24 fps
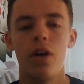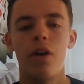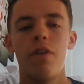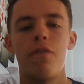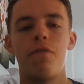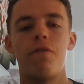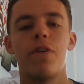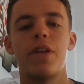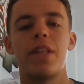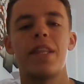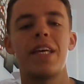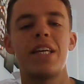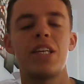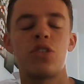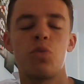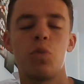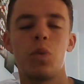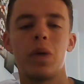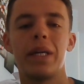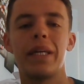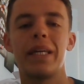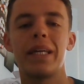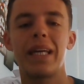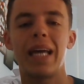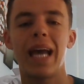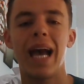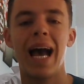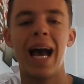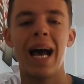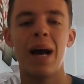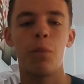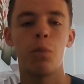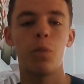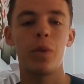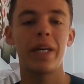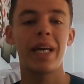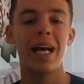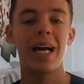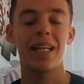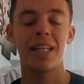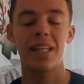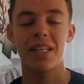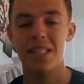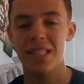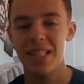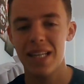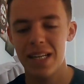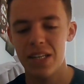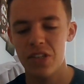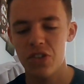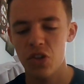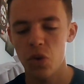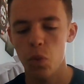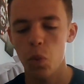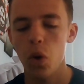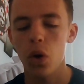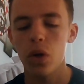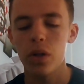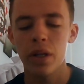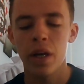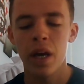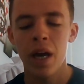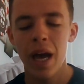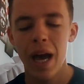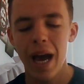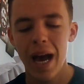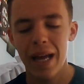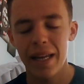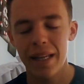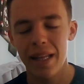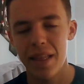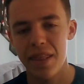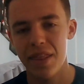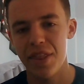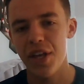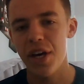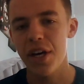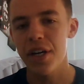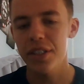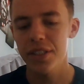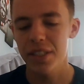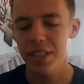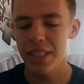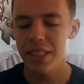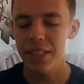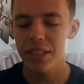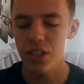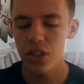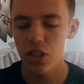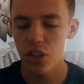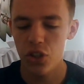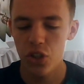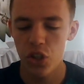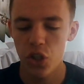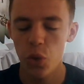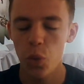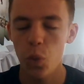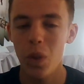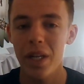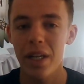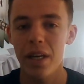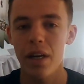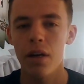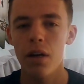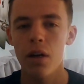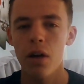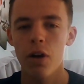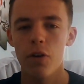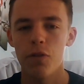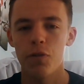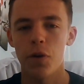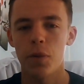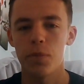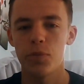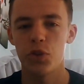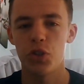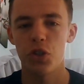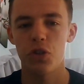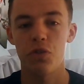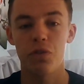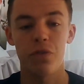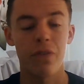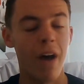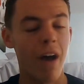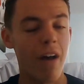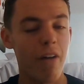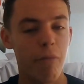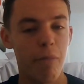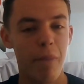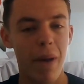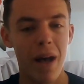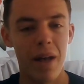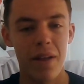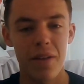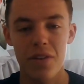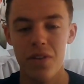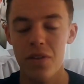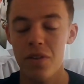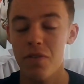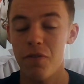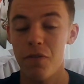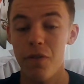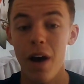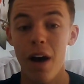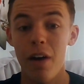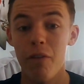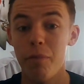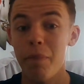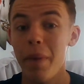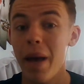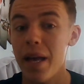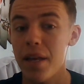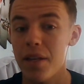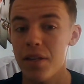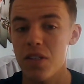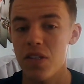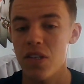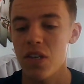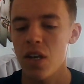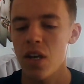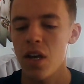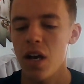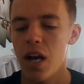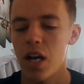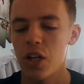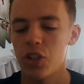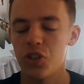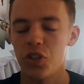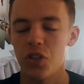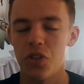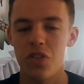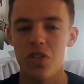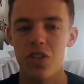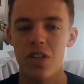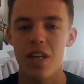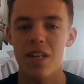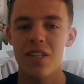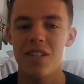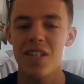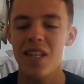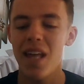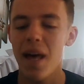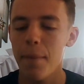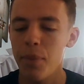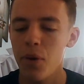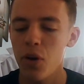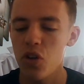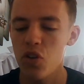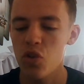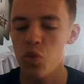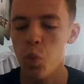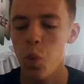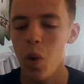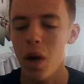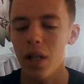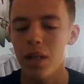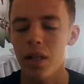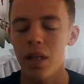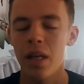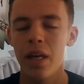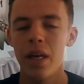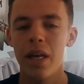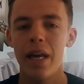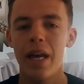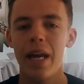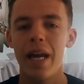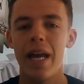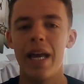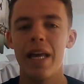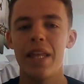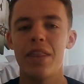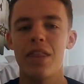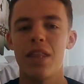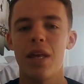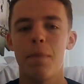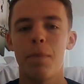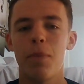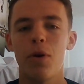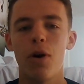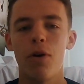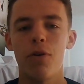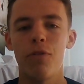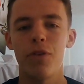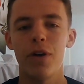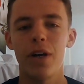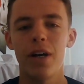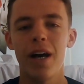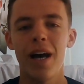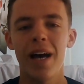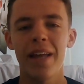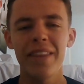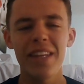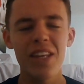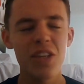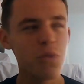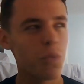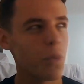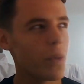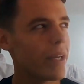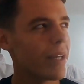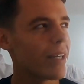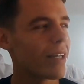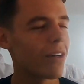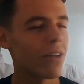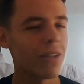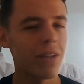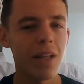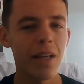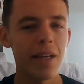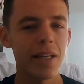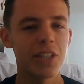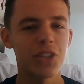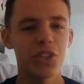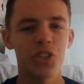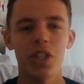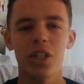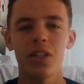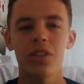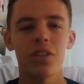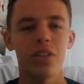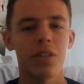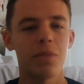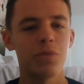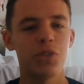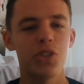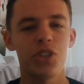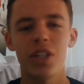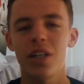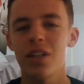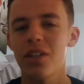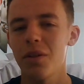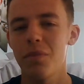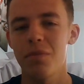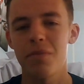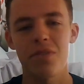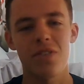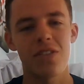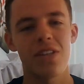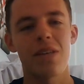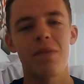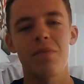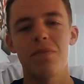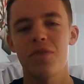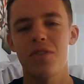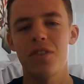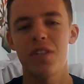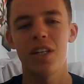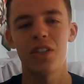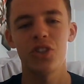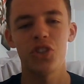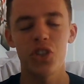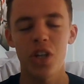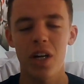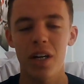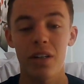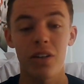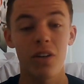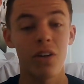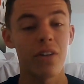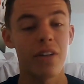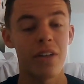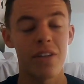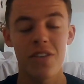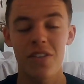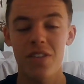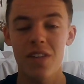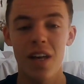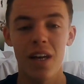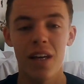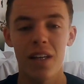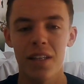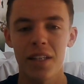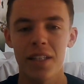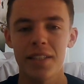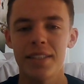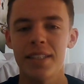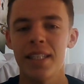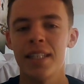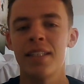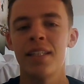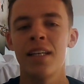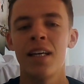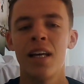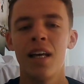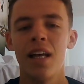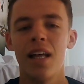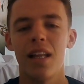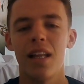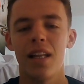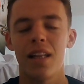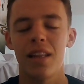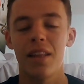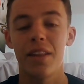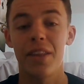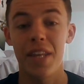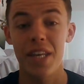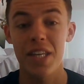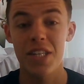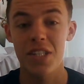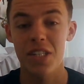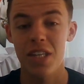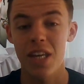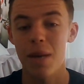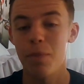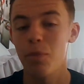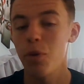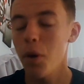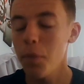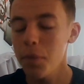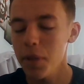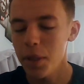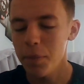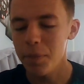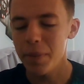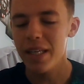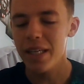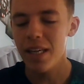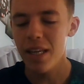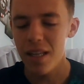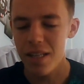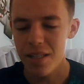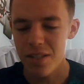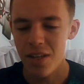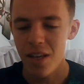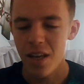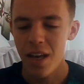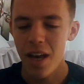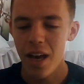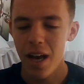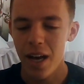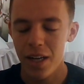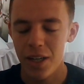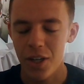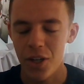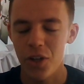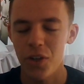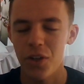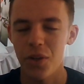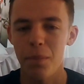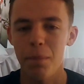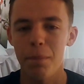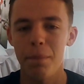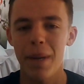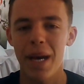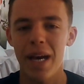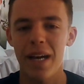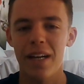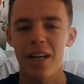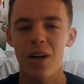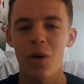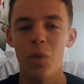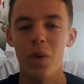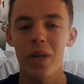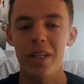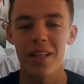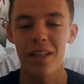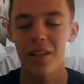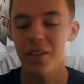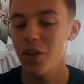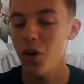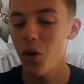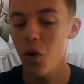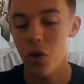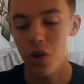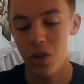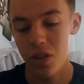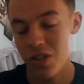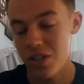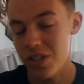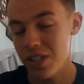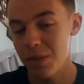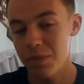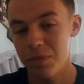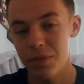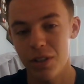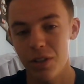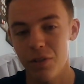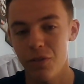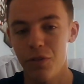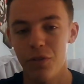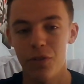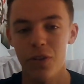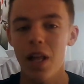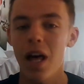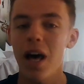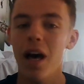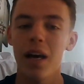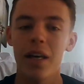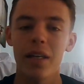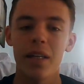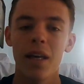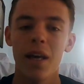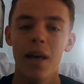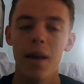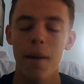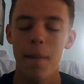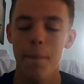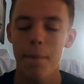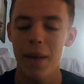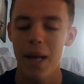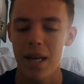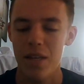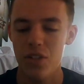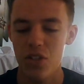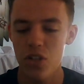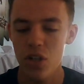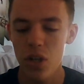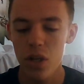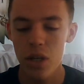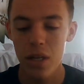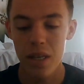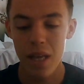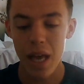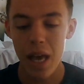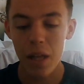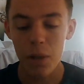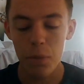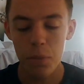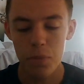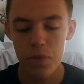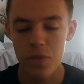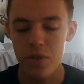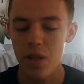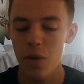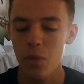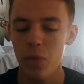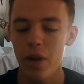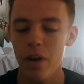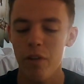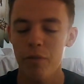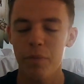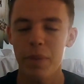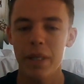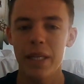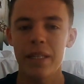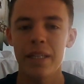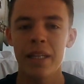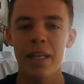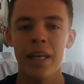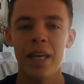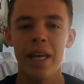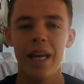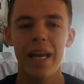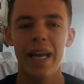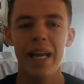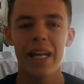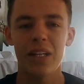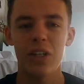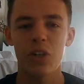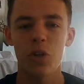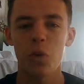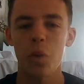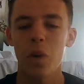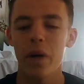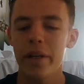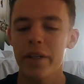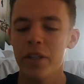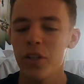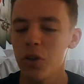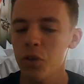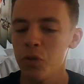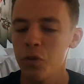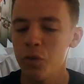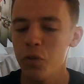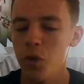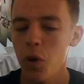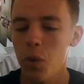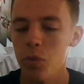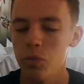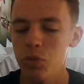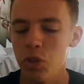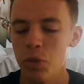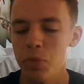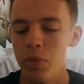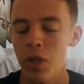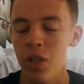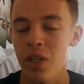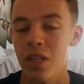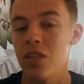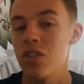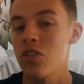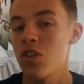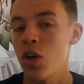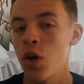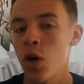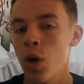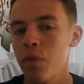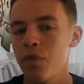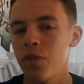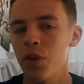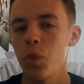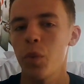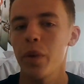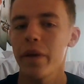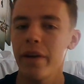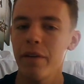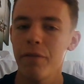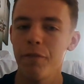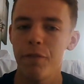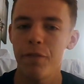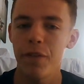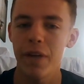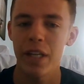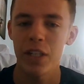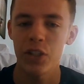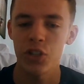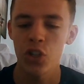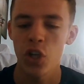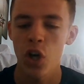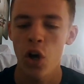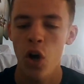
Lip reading: for this week, and we had a 6-1 and a 13-2 winner from just 5 bets, I should say, so that put us well in the profit. And this week, unlike Cheltenham seems to drag on. It certainly did this year, probably because I couldn't back a winner. York has seemed to fly past. It helps that we have been in quite good form, to be honest, so hopefully we can finish